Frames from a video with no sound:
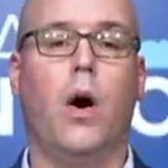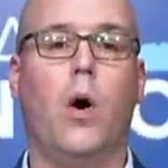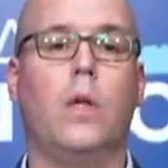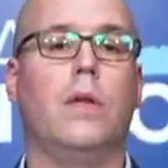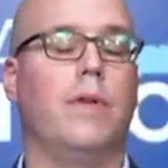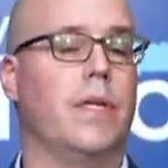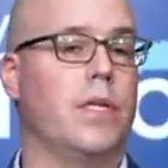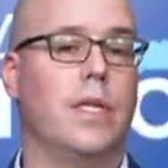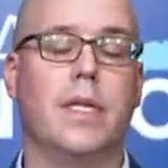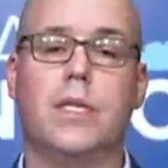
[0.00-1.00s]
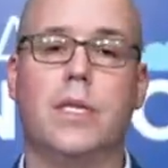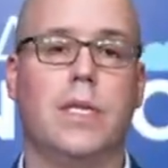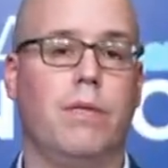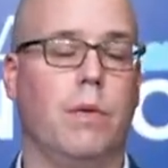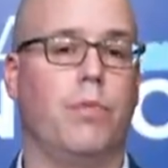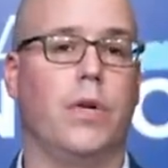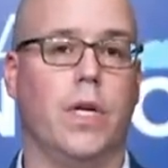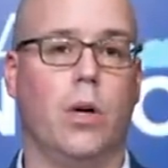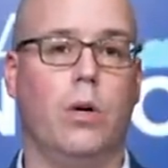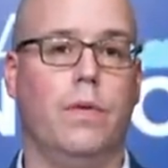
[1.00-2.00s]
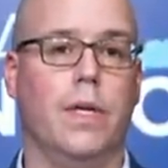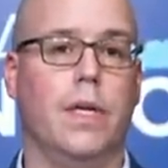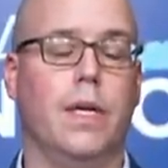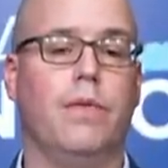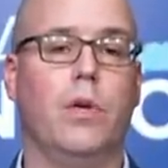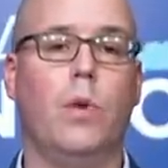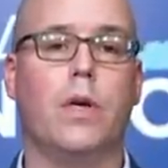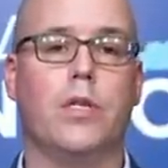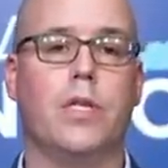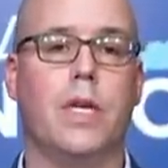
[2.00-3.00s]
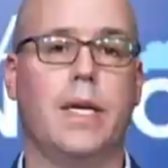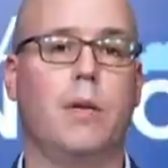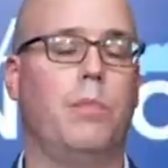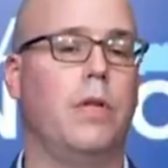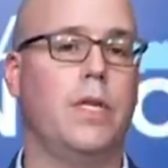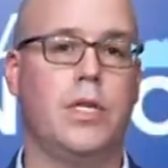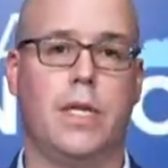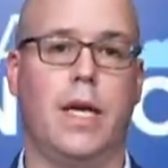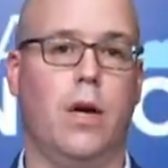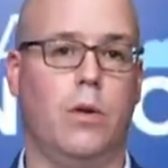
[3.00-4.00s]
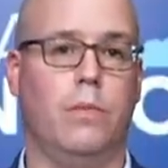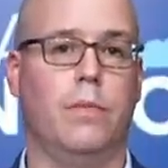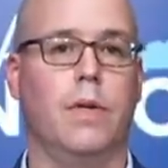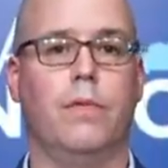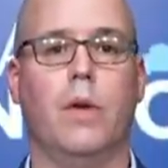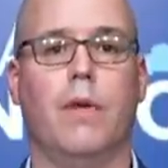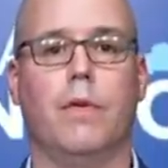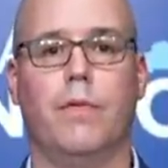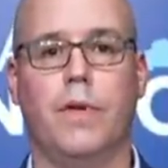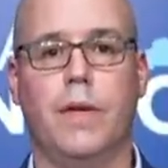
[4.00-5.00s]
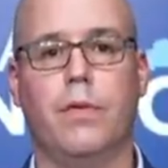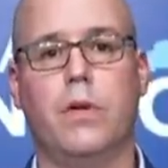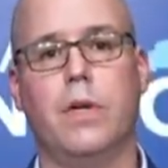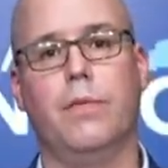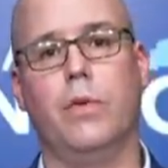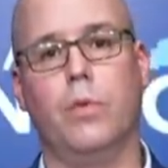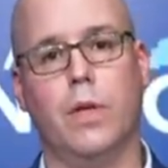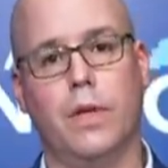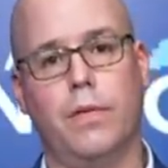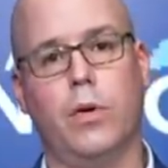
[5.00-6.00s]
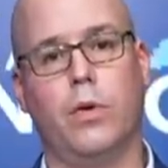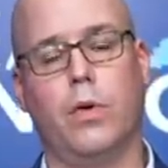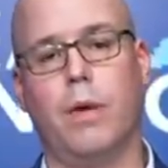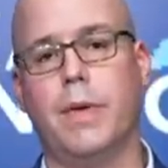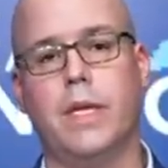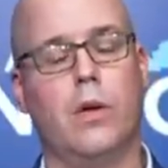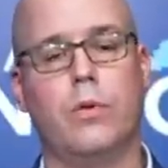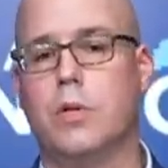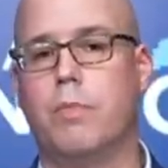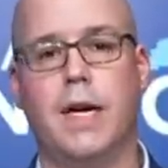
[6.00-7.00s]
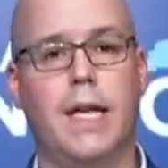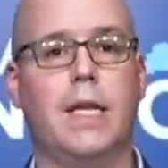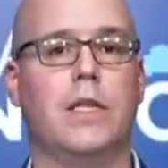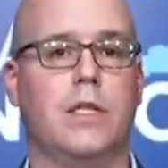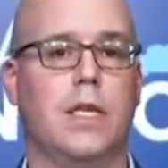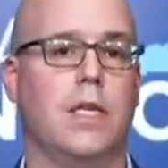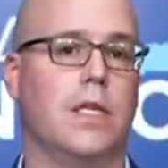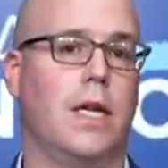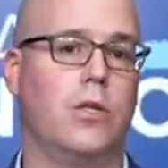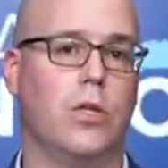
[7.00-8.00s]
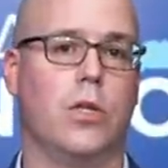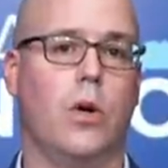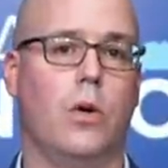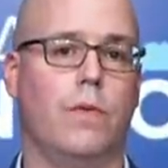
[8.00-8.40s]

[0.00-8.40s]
all of us, and this is even pre-COVID, if you are sick, please stay home. If you have a fever, if you really feel crummy, don't spread any disease, not just